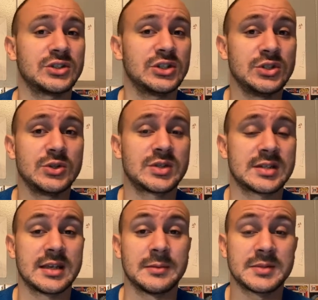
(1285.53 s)

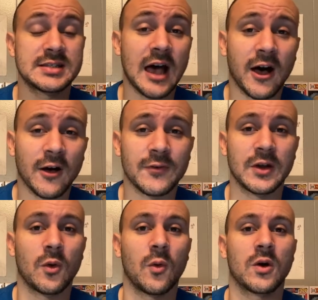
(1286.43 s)
uses himself in
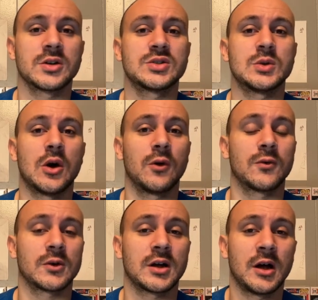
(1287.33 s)
order to
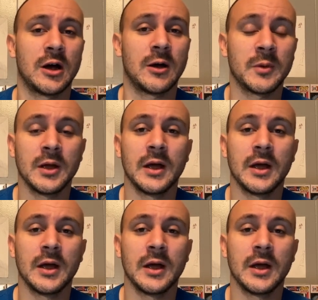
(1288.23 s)
overcome